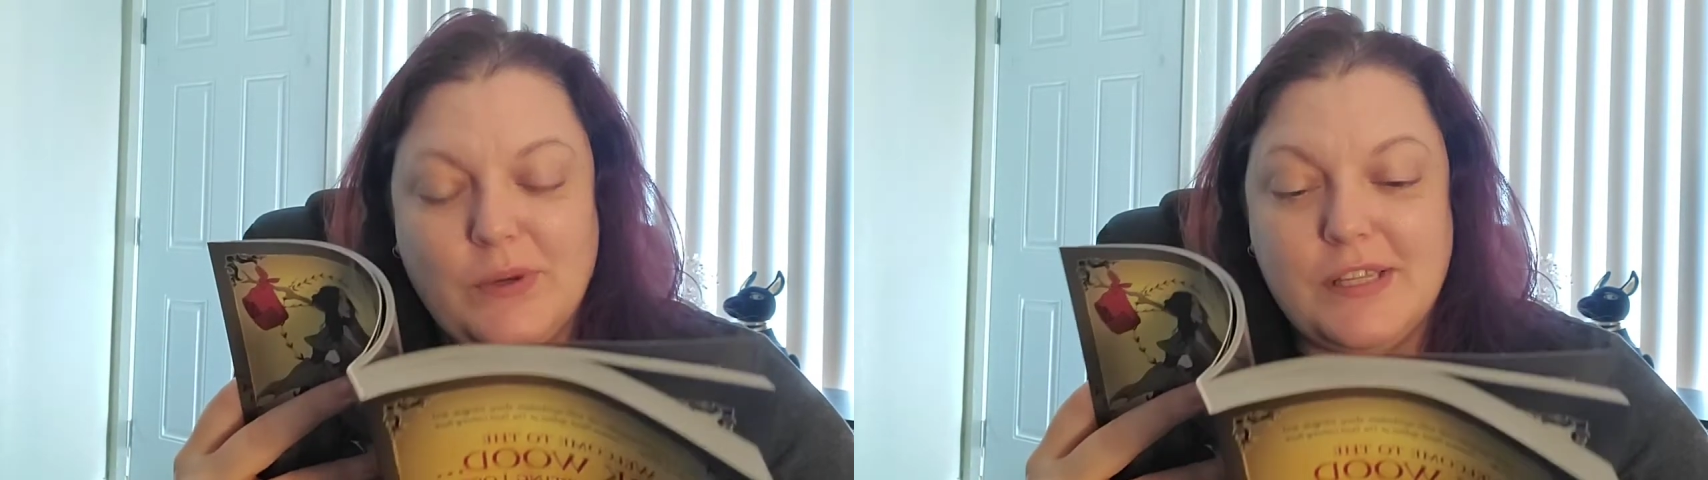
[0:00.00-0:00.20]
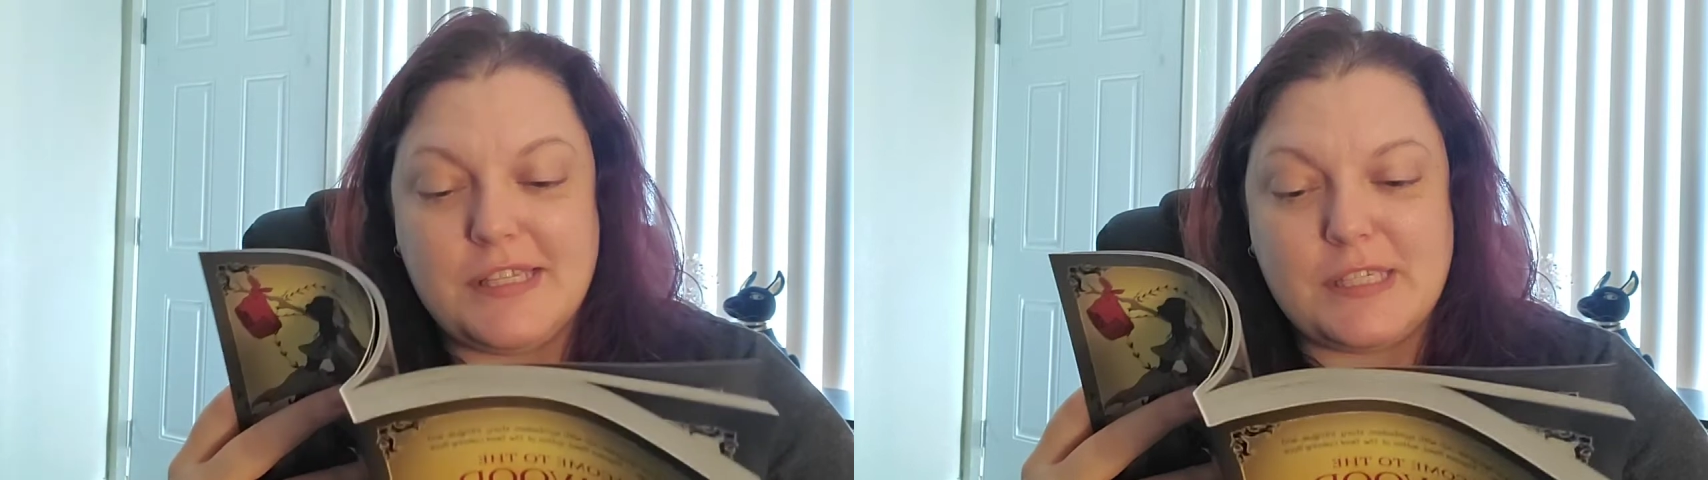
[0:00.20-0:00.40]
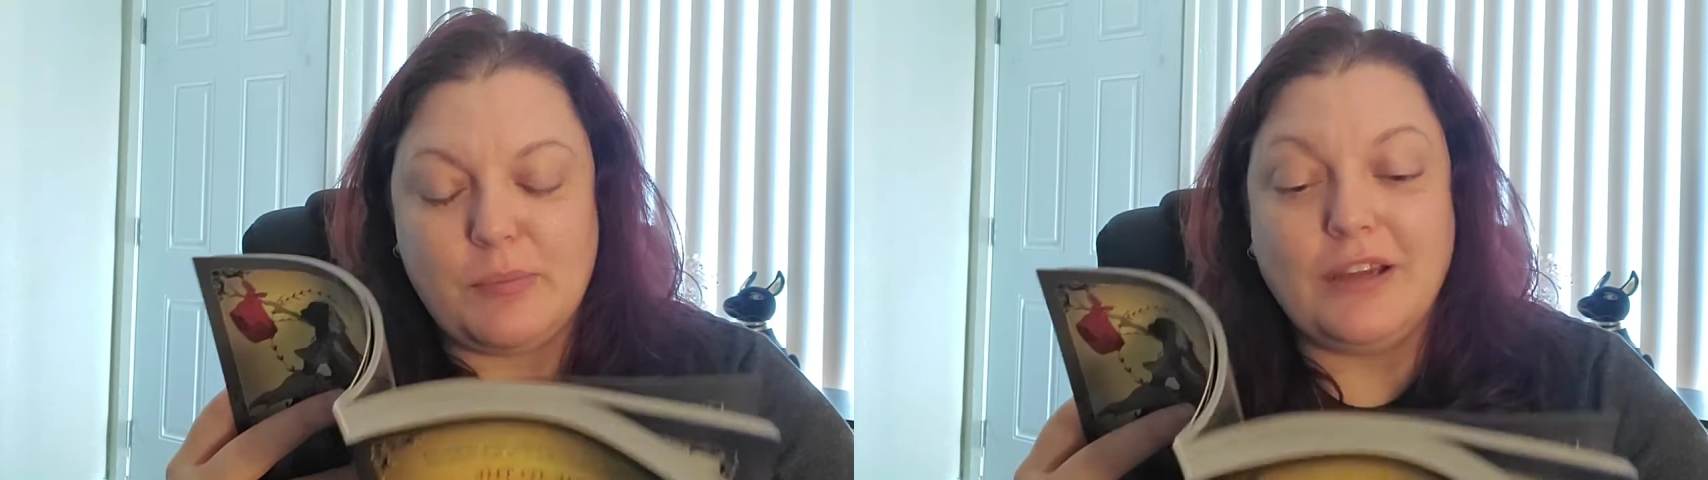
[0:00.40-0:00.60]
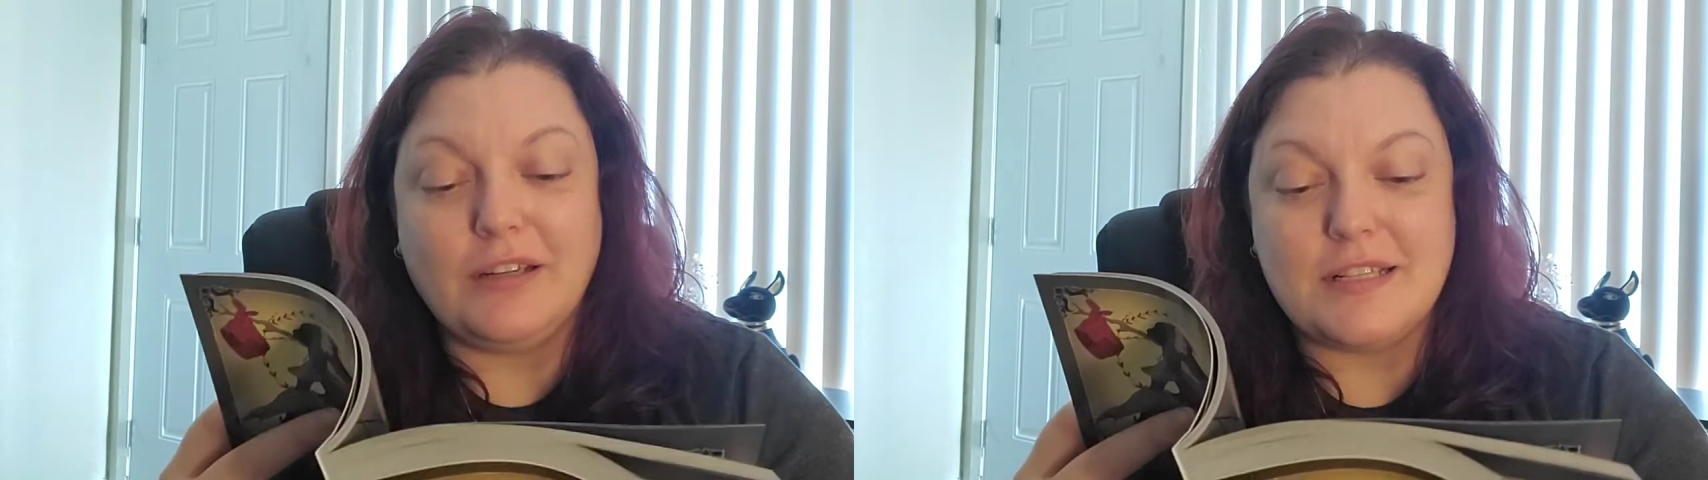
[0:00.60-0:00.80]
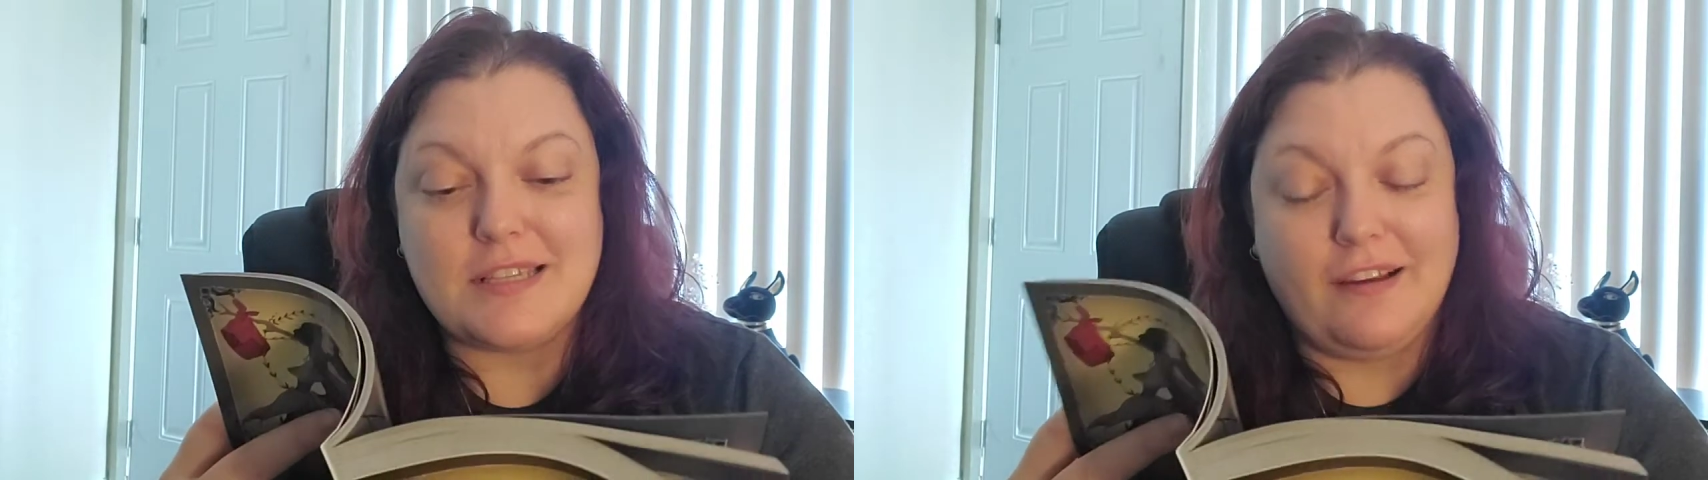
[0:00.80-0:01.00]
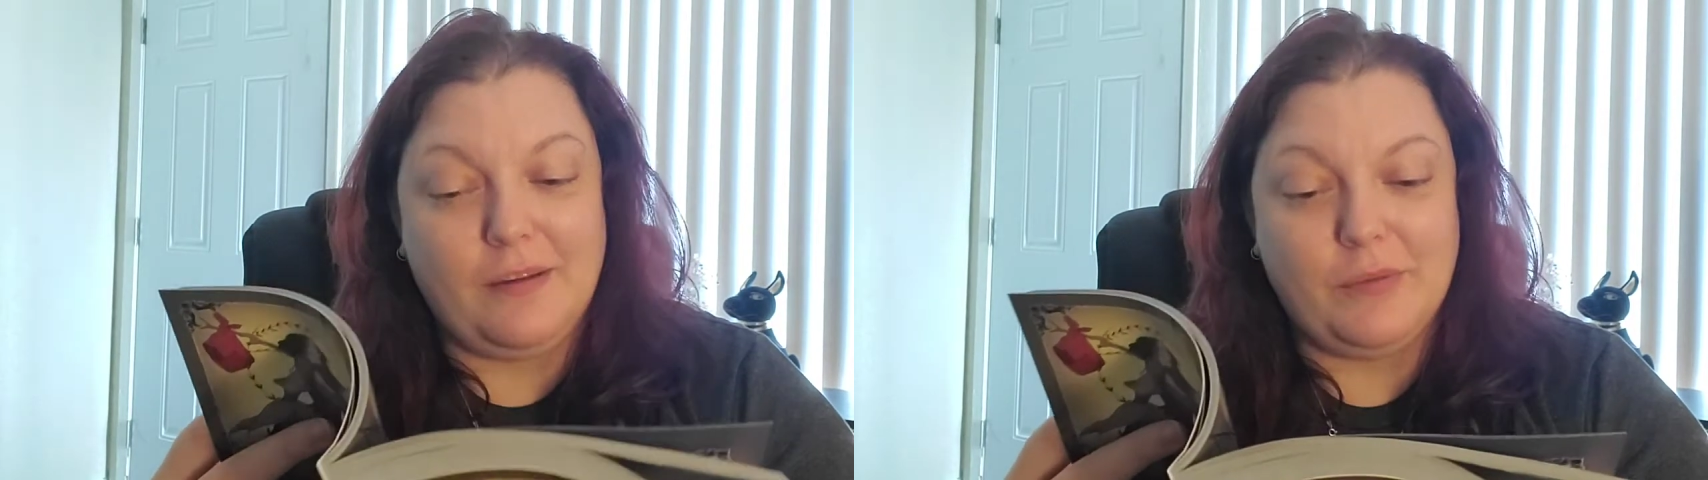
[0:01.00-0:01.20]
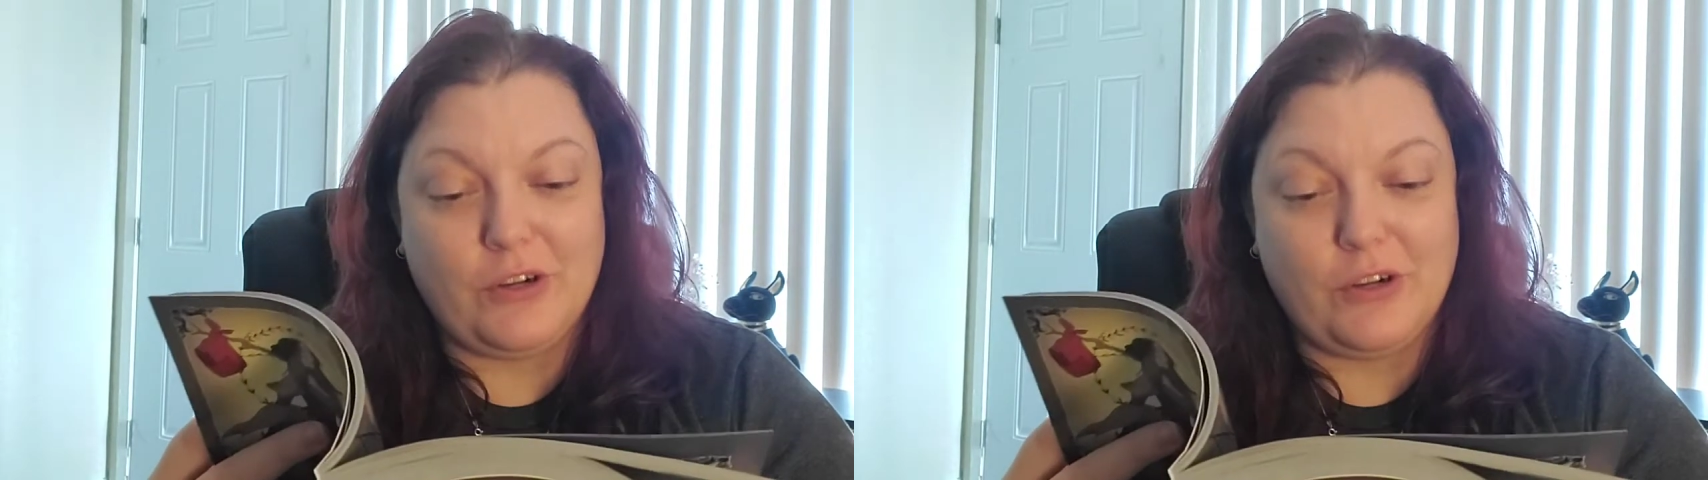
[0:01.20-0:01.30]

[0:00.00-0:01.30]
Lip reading: Once upon a time,